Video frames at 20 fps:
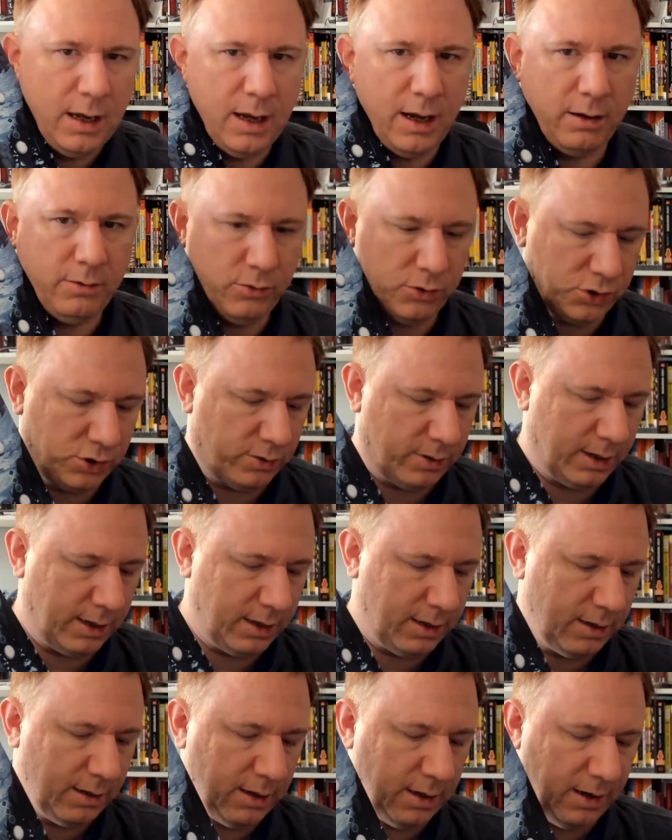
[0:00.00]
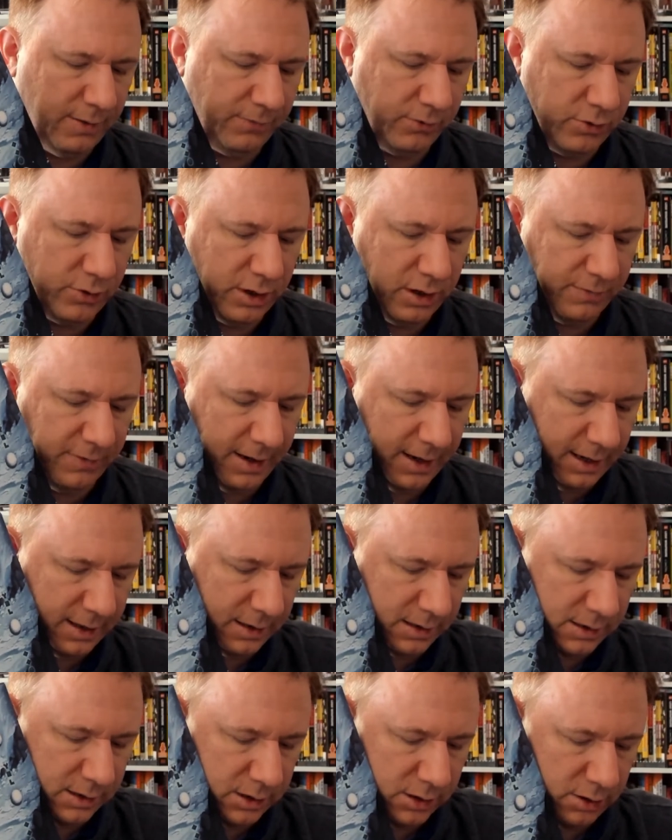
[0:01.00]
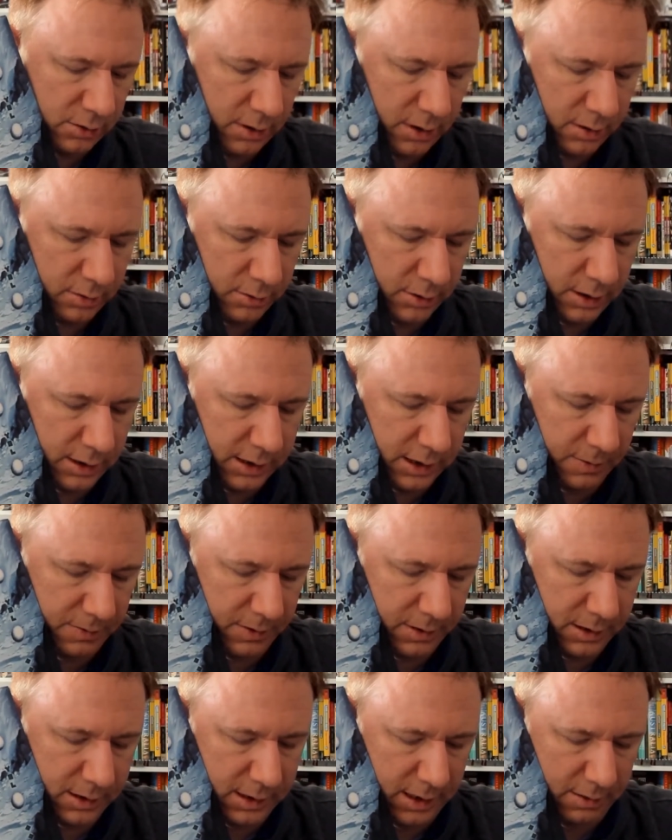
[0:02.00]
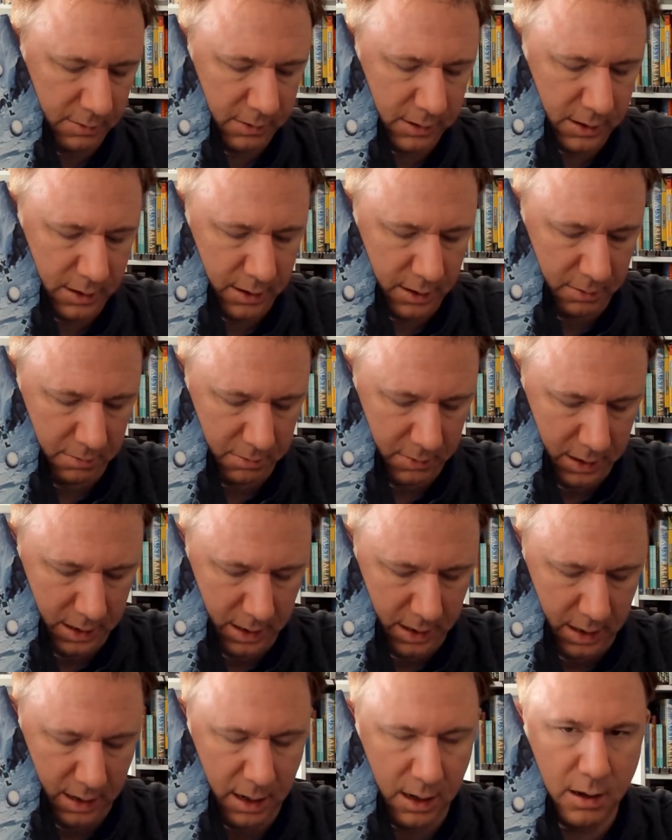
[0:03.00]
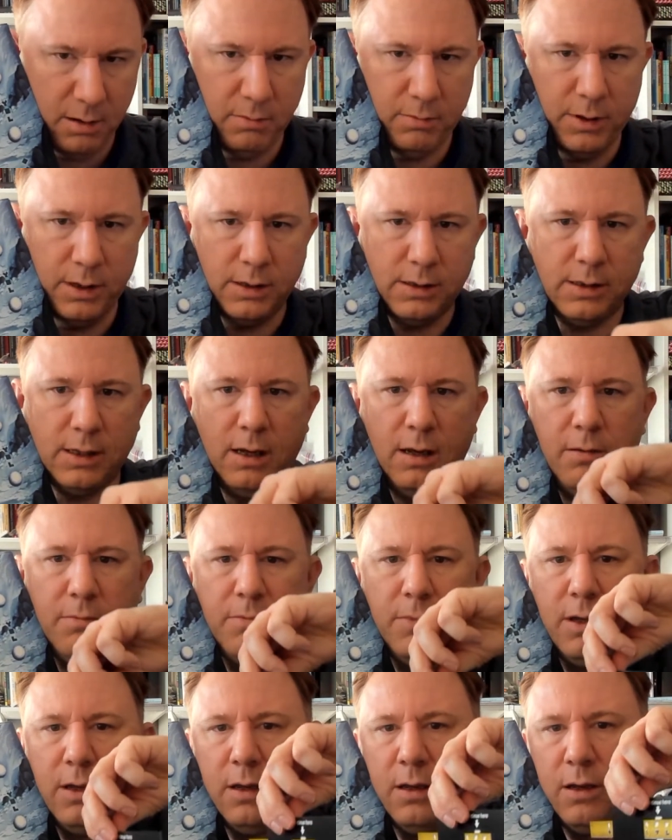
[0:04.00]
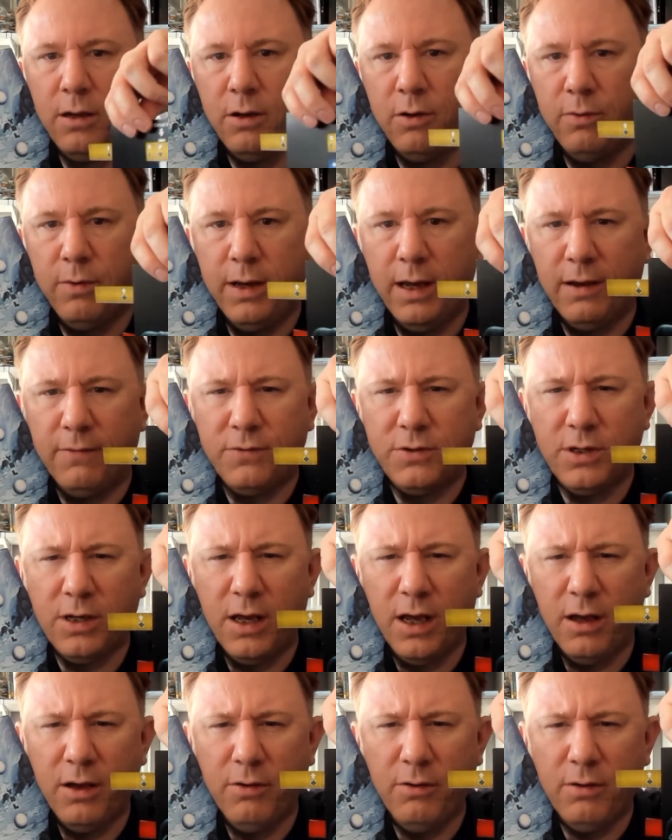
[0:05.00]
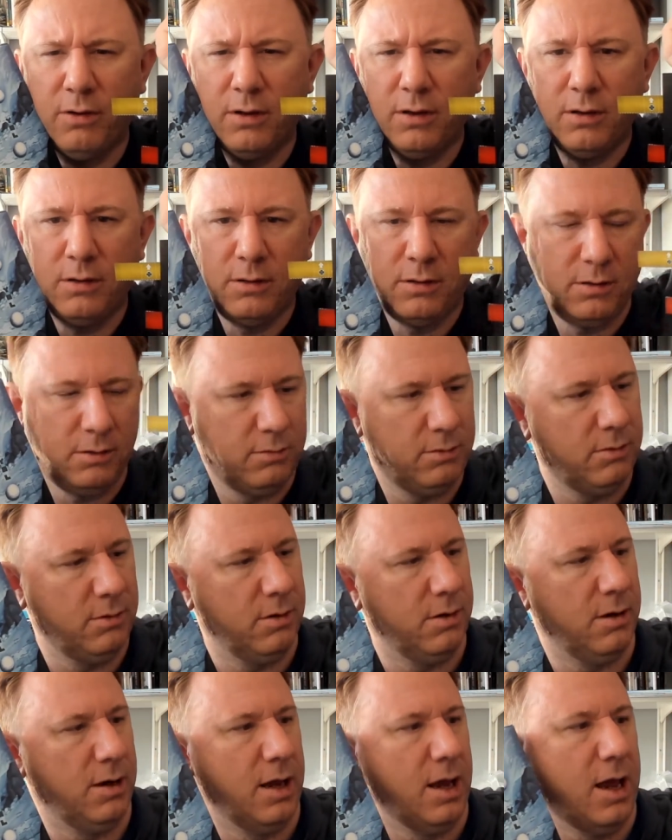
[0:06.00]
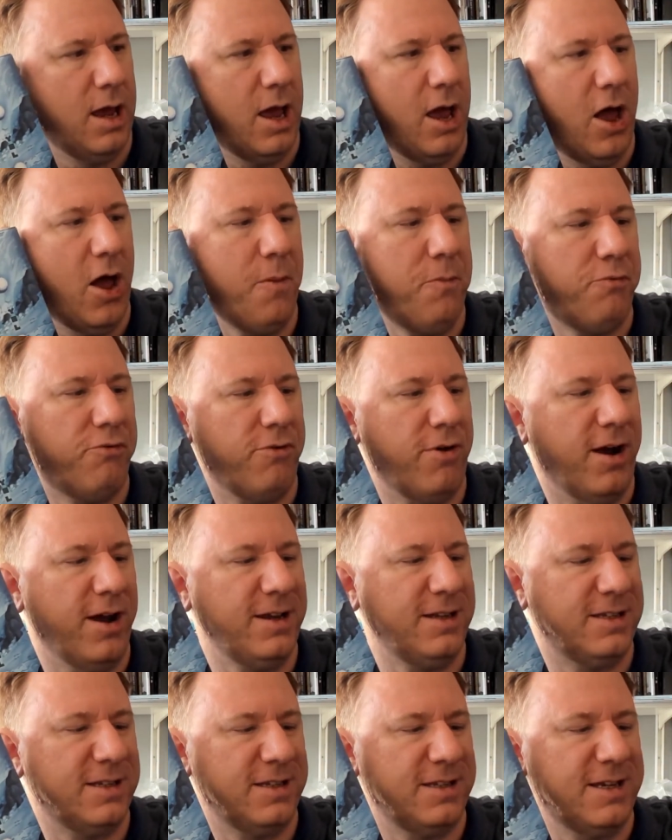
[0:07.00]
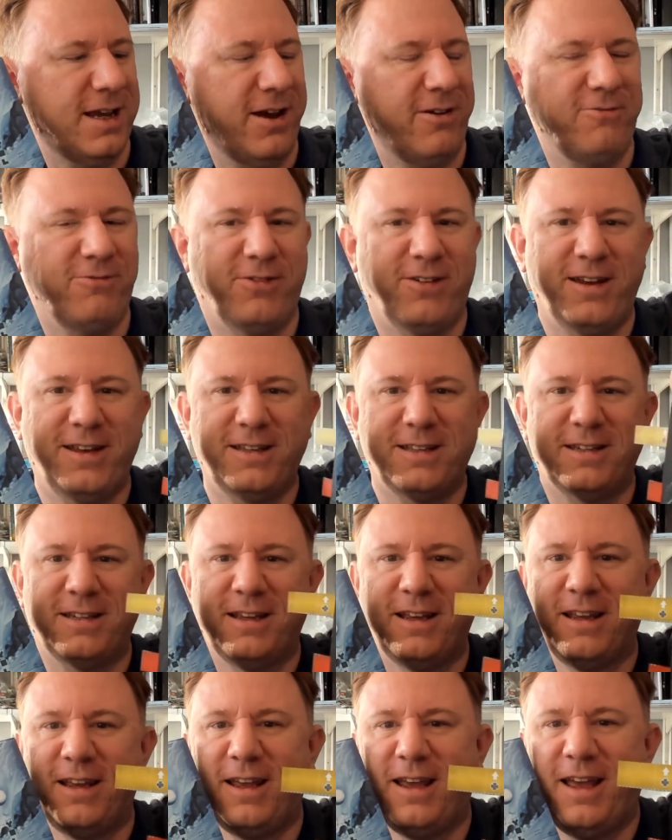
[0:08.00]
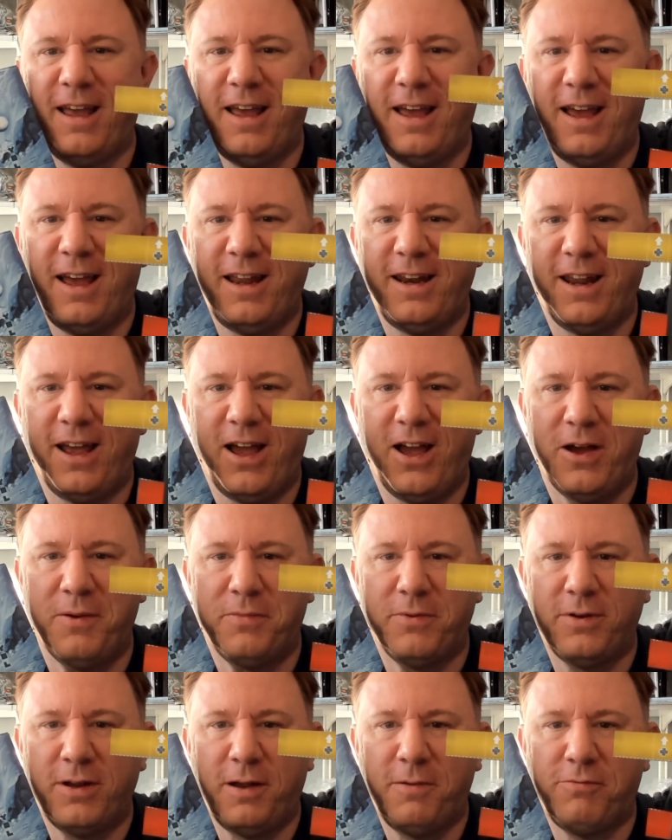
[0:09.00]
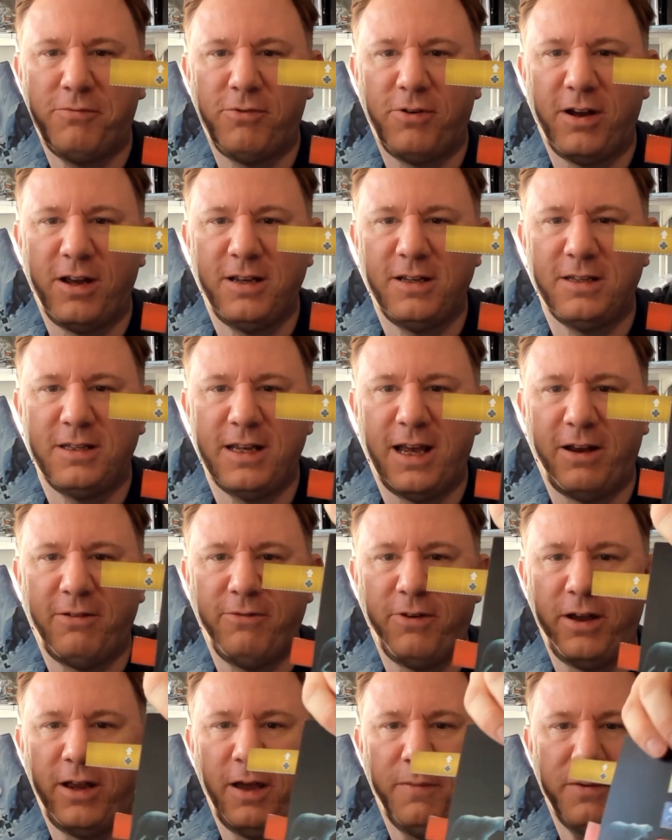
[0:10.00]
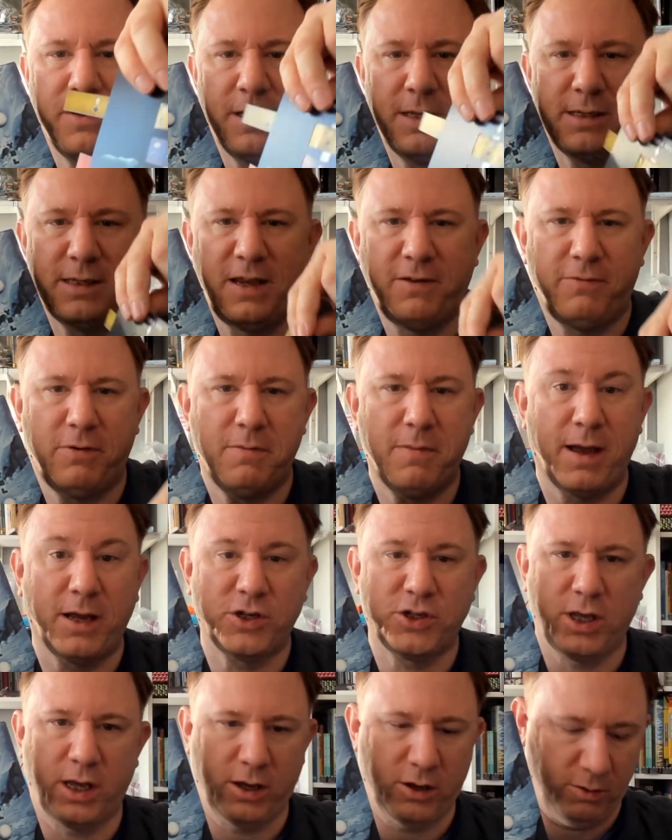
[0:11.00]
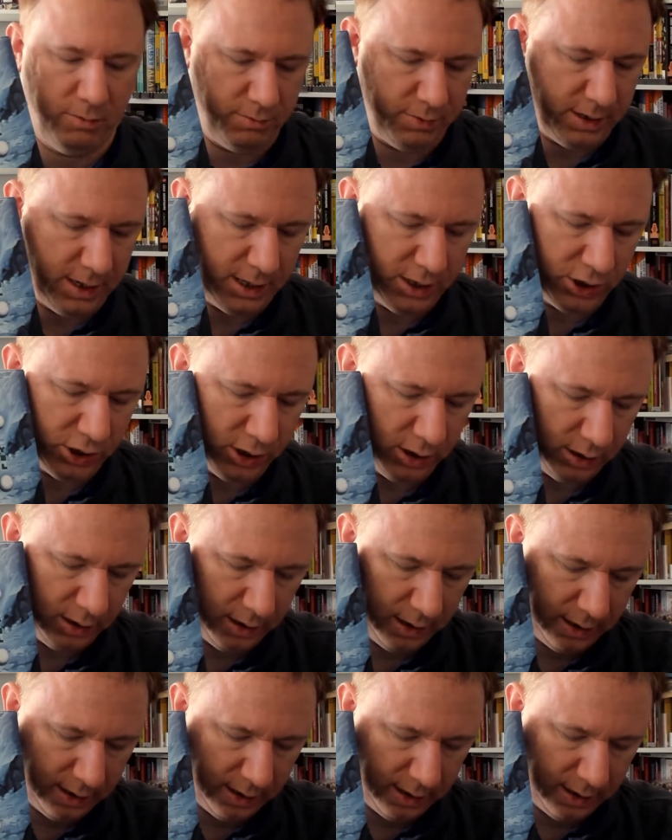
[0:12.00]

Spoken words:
I'm not sure I haven't got enough hands to hold this up at the same time, but we have to go upright, down right, and up, upright, down right, up, and then see if we match that combination.